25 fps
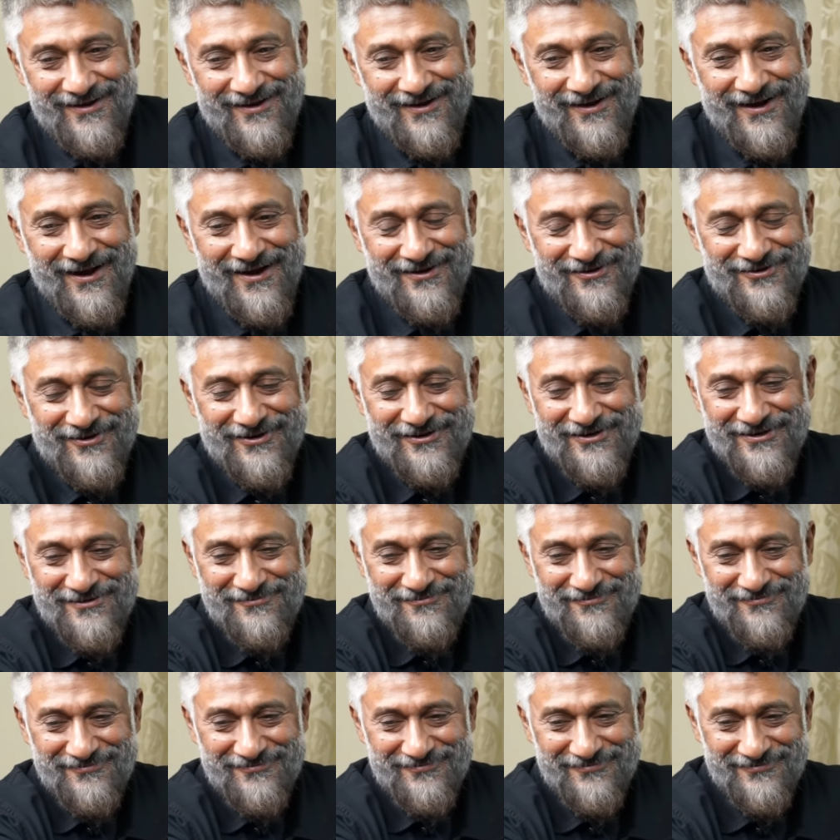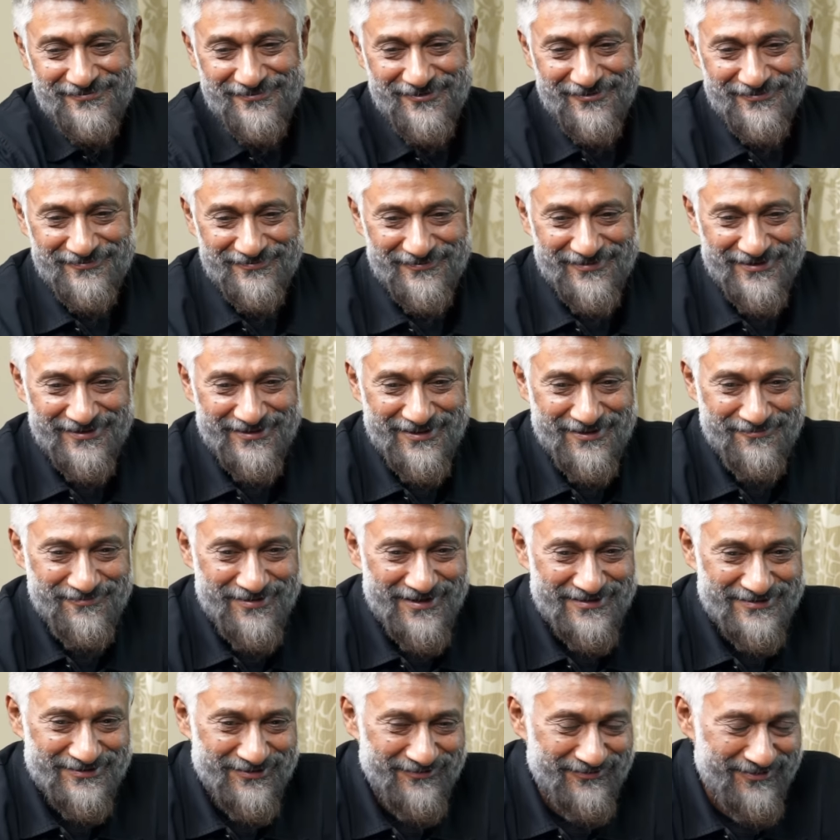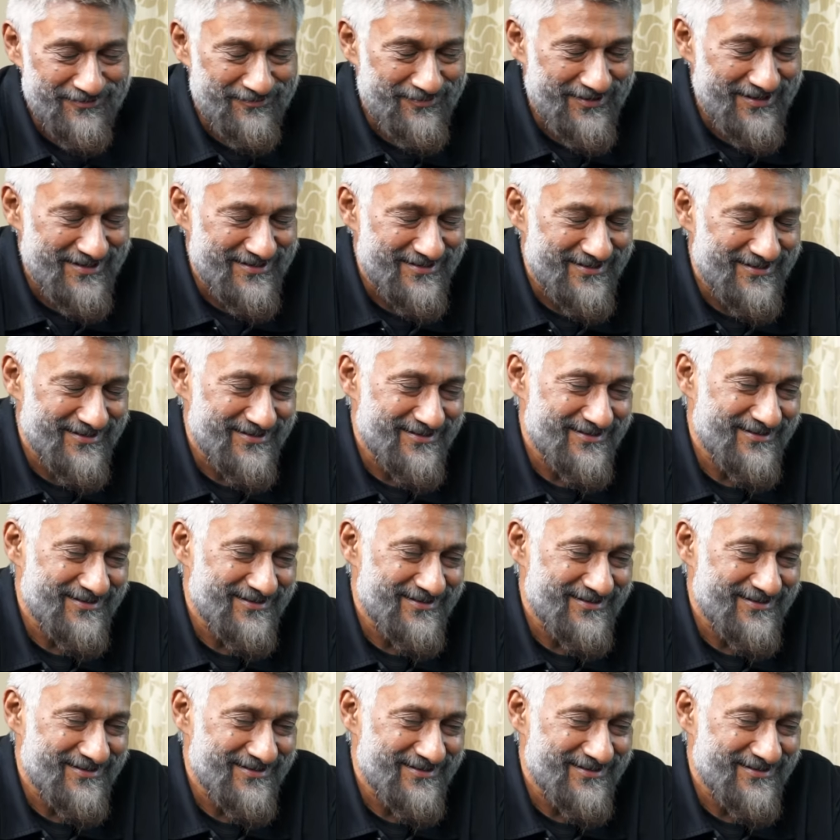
get written in the best of the places.